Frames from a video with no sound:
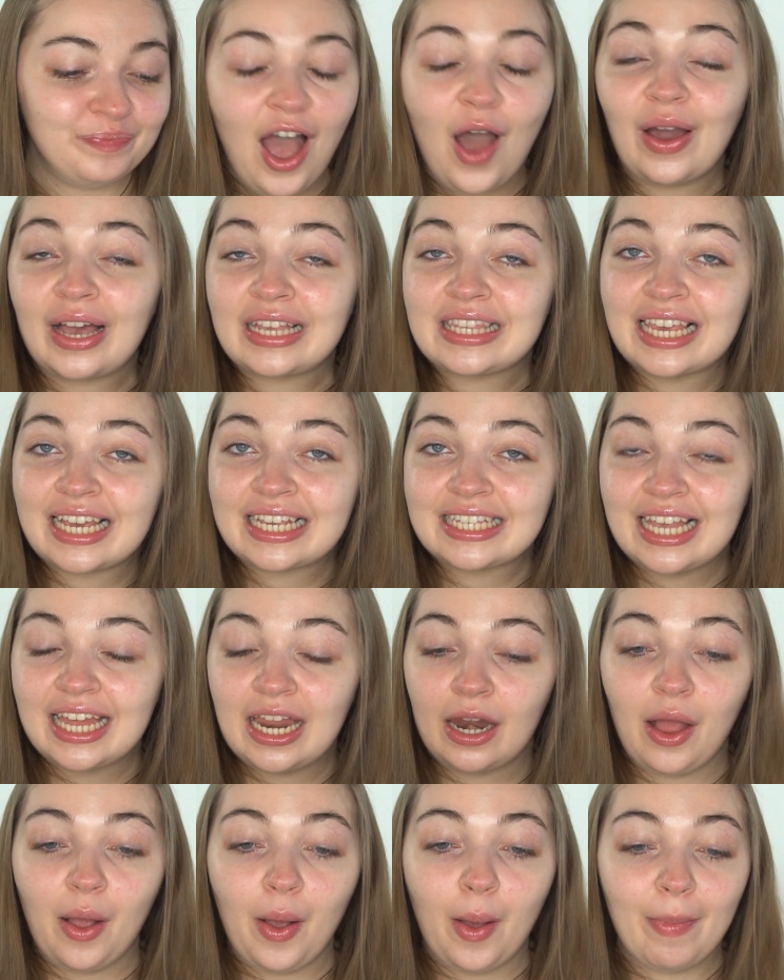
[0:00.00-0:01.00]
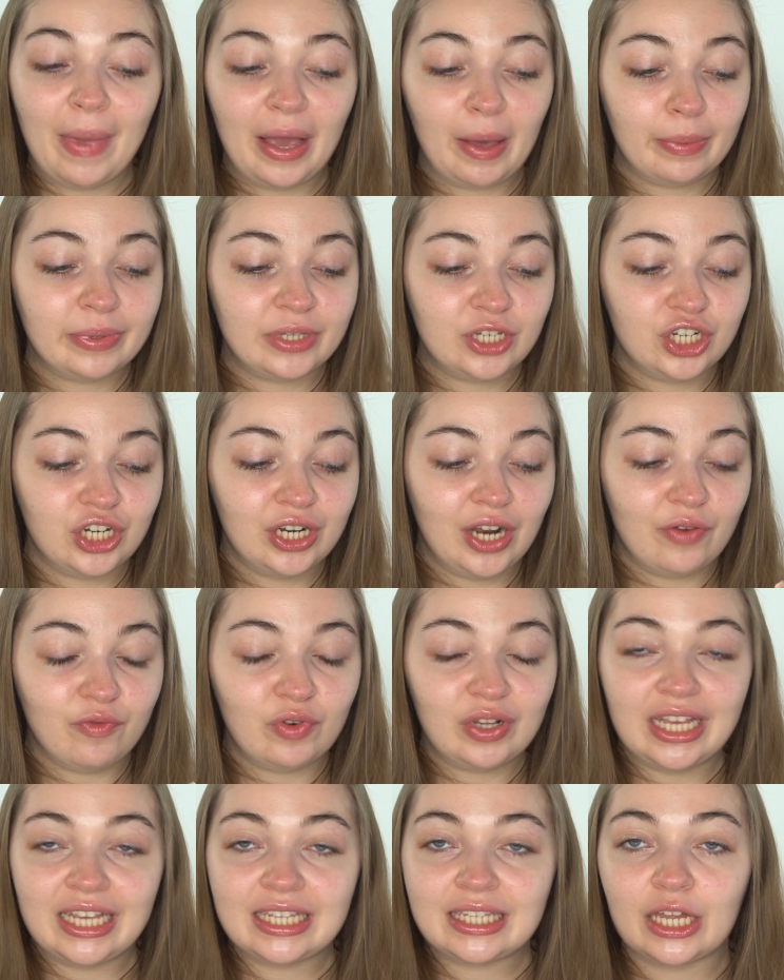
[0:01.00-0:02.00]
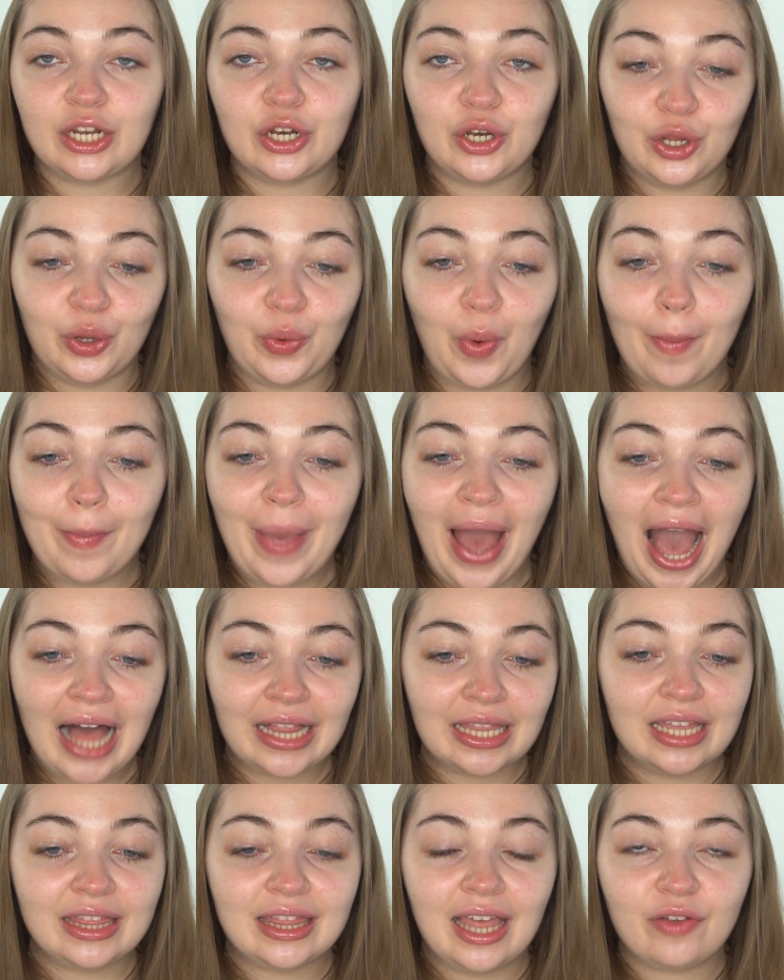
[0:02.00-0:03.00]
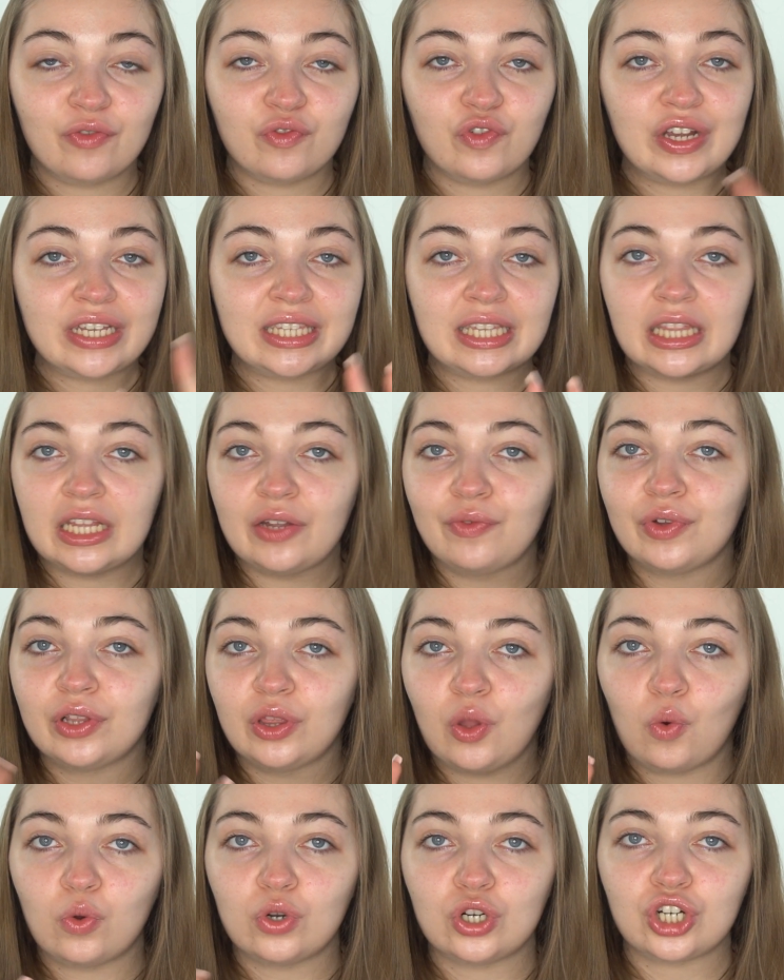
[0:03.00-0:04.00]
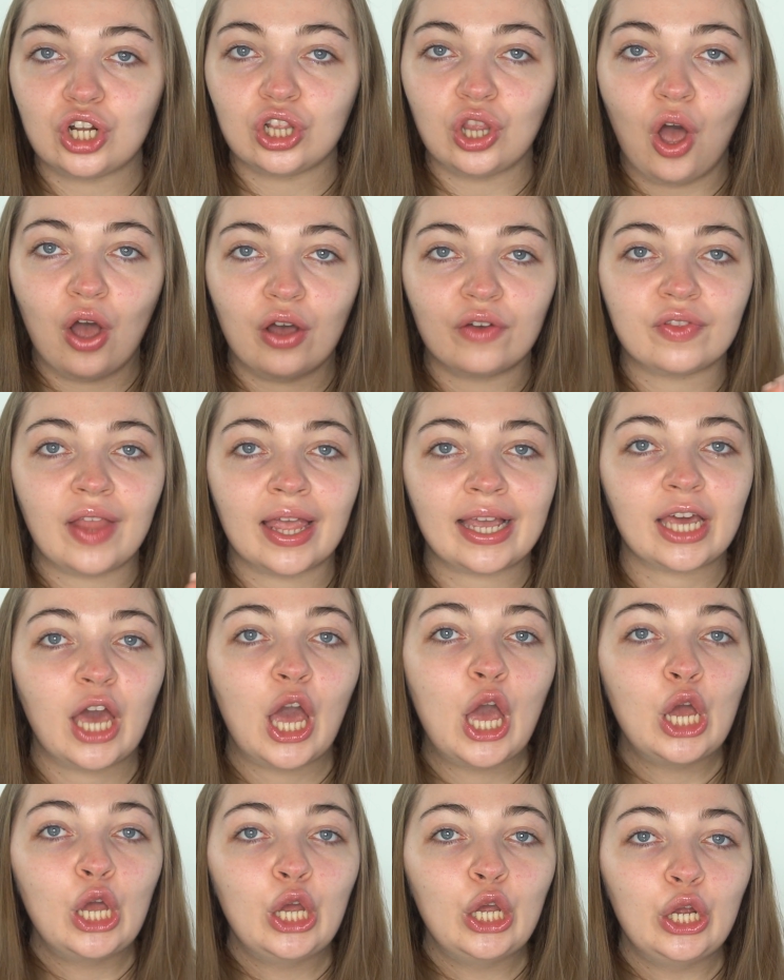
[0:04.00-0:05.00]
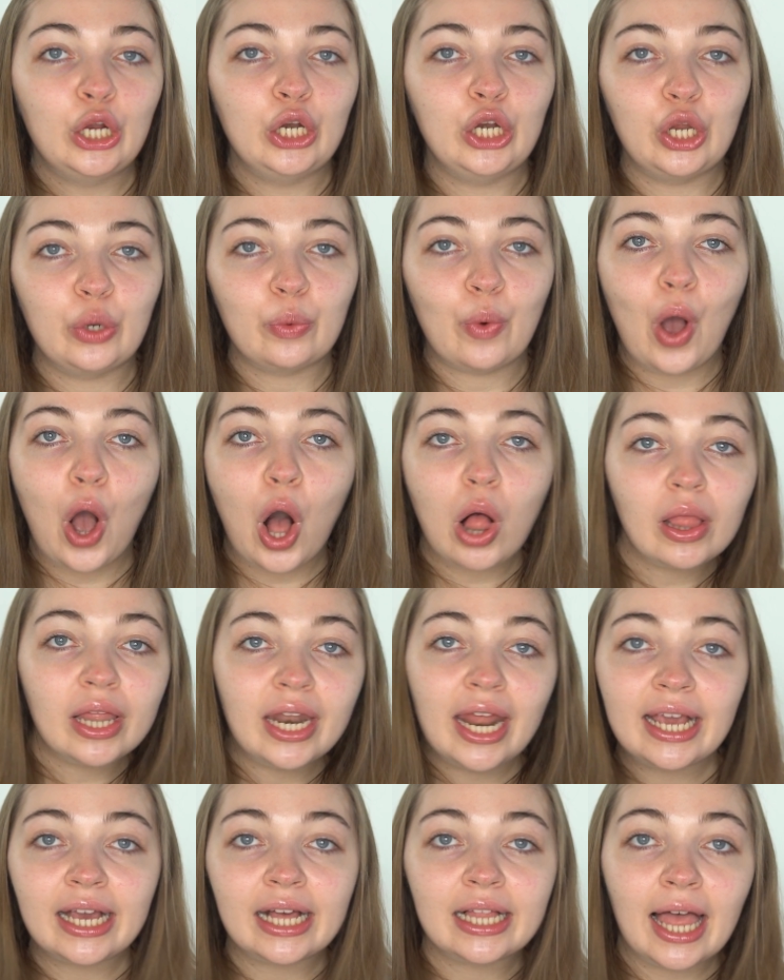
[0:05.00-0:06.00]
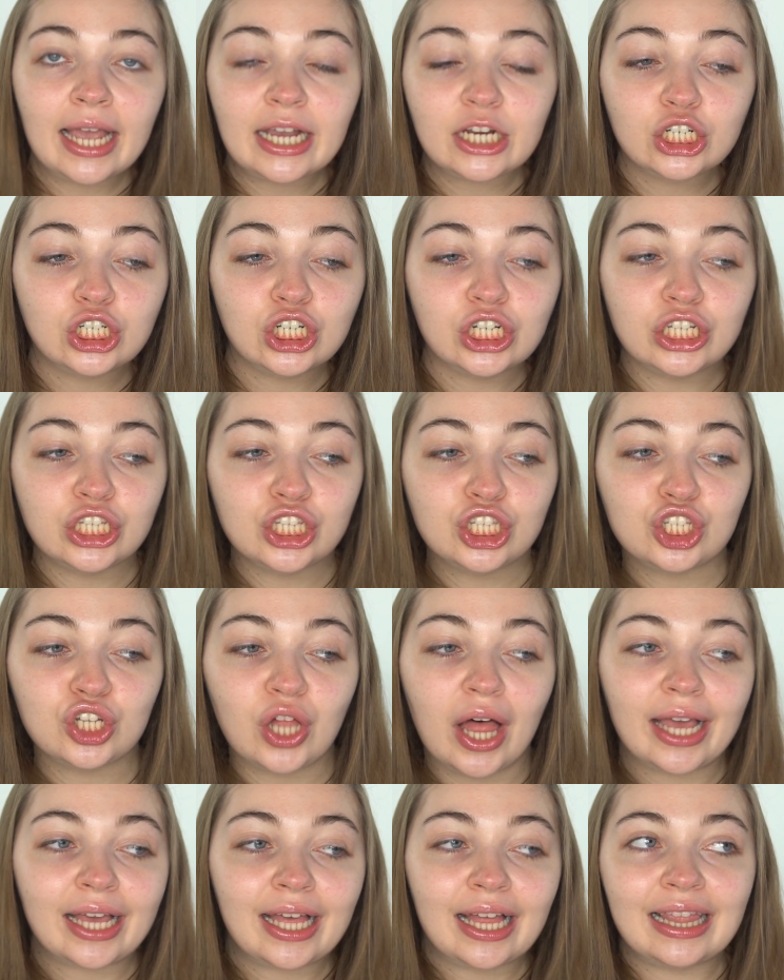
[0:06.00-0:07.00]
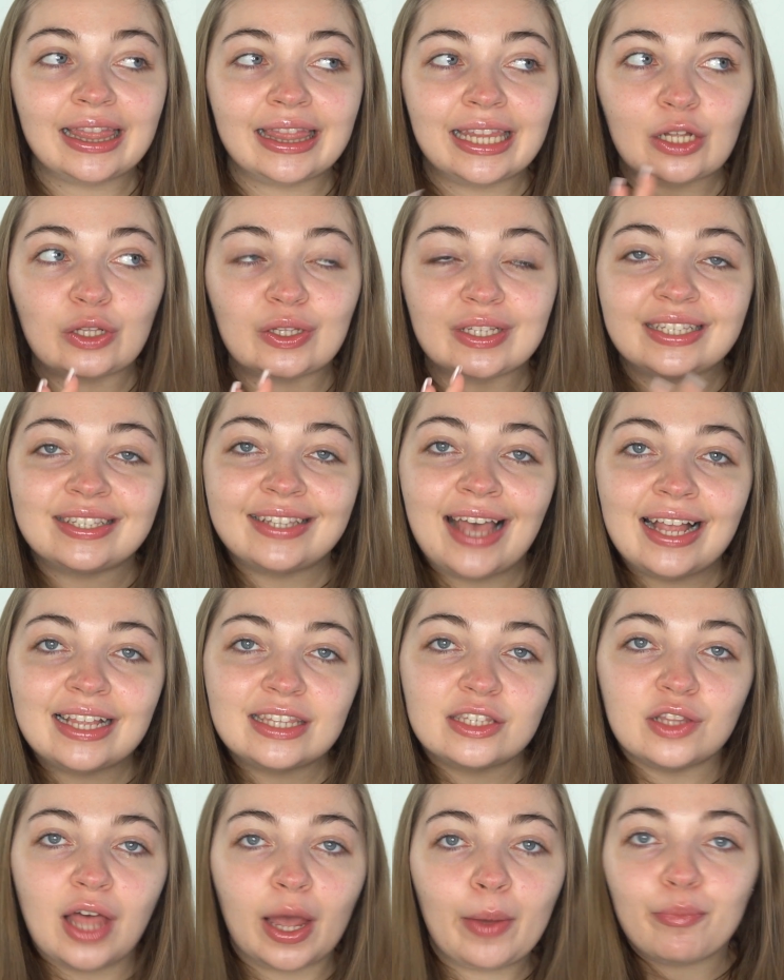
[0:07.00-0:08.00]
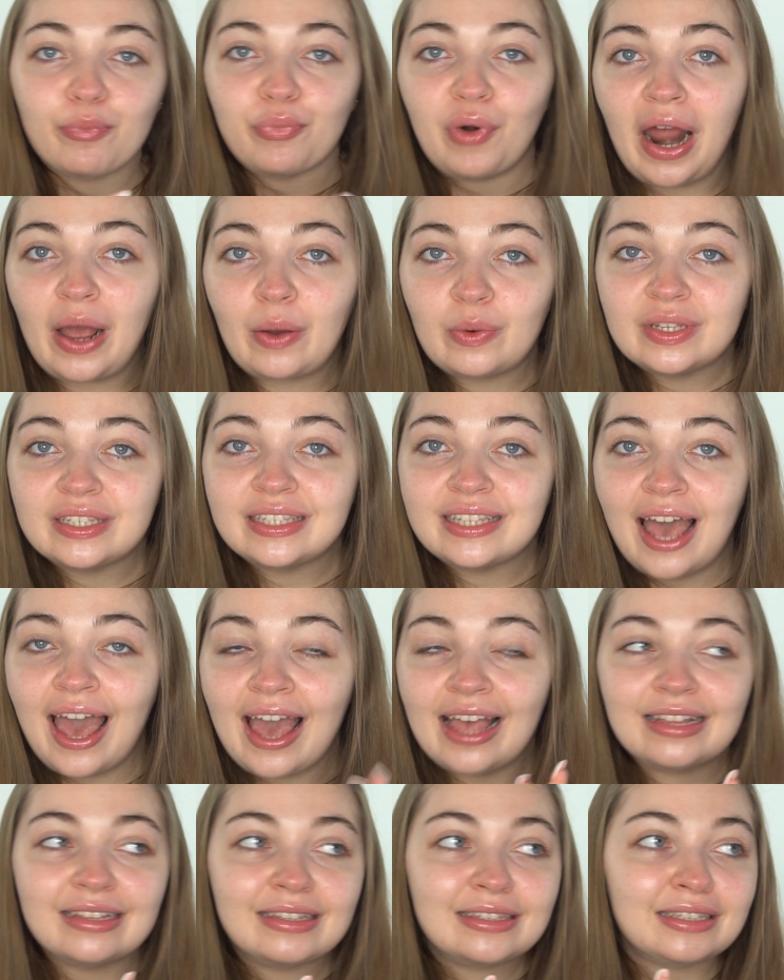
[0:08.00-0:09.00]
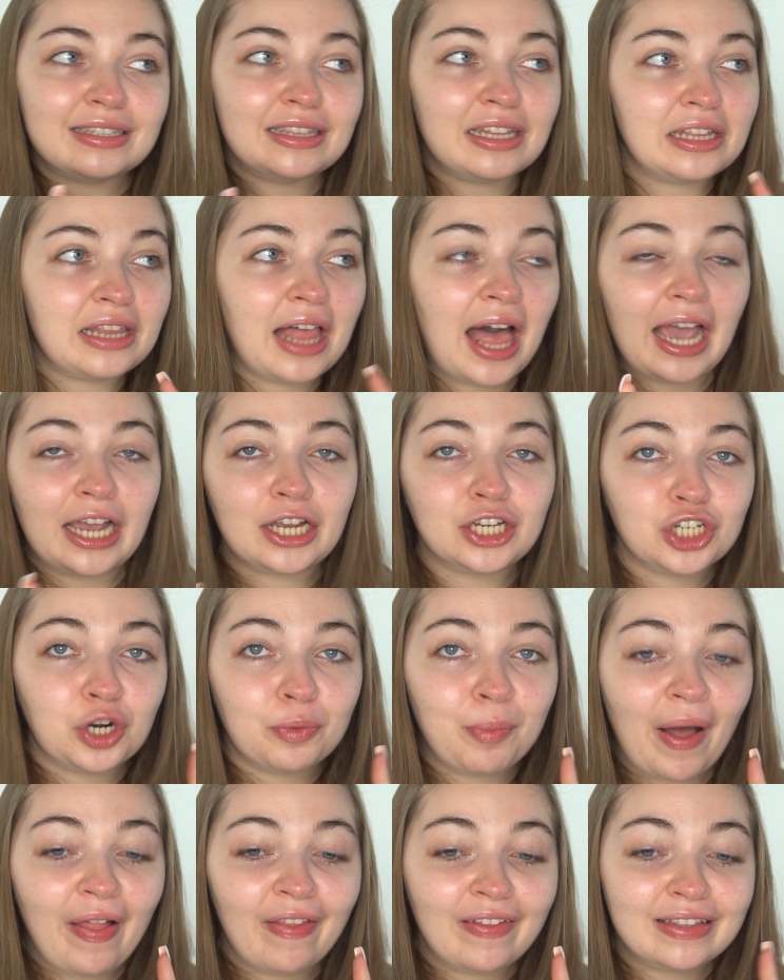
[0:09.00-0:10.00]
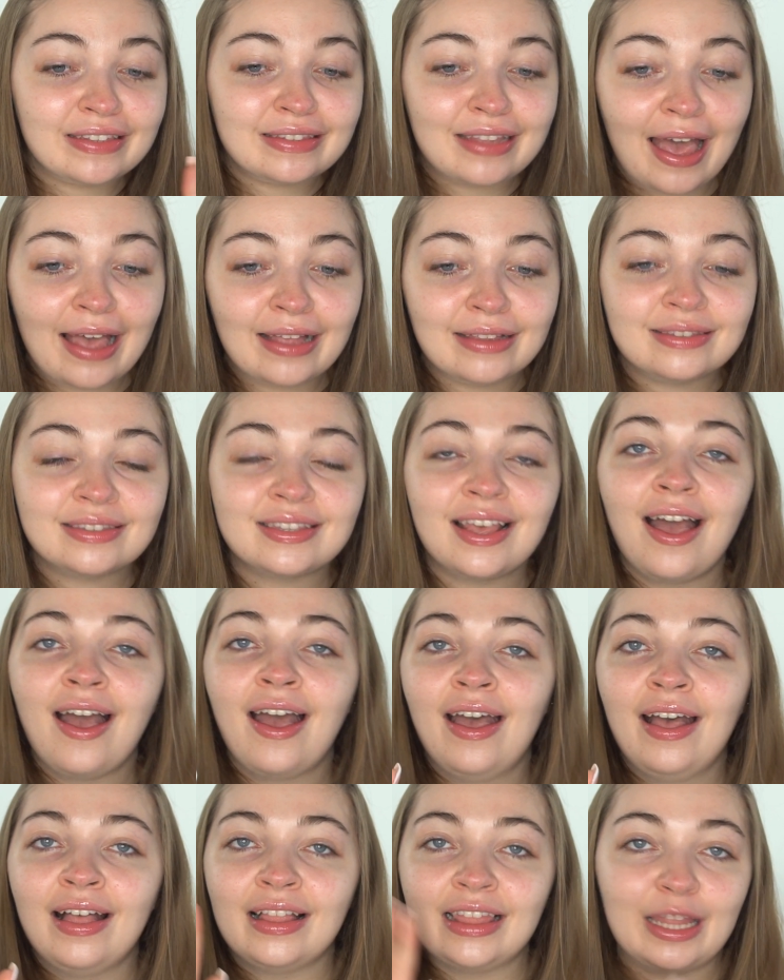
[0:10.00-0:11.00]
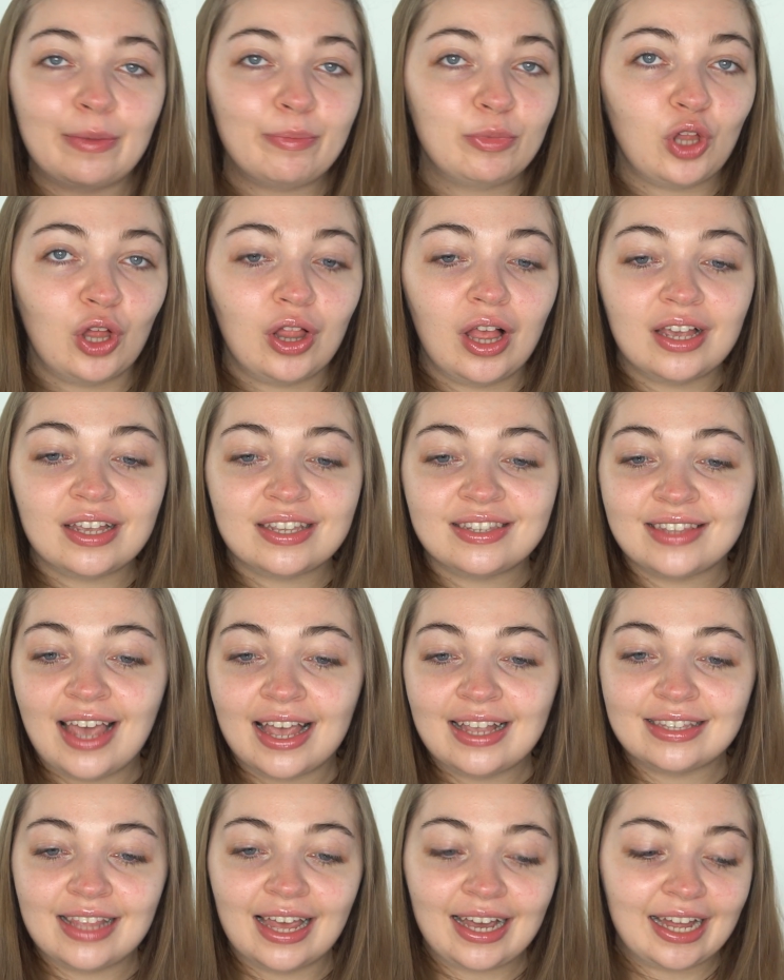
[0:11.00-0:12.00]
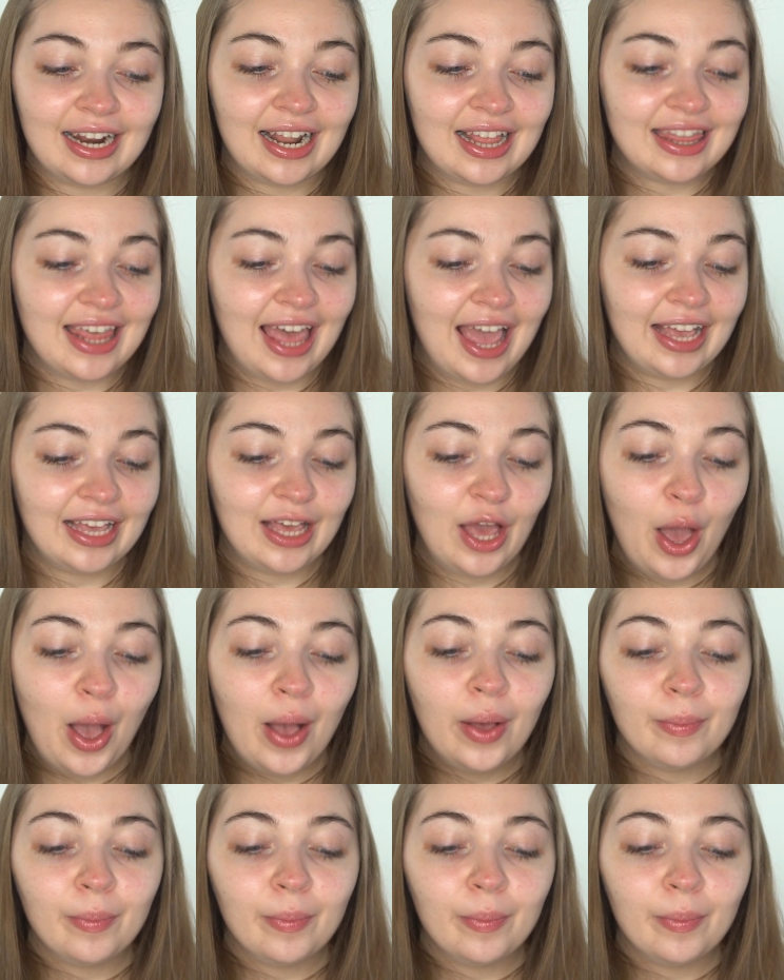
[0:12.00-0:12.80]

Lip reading: Okay, so like I said, Makeup Obsession released a new palette. They've recently relaunched a lot of like new holiday collections, so like little sets, like brow sets, little eyeshadow palette sets, lip gloss sets, that kind of thing.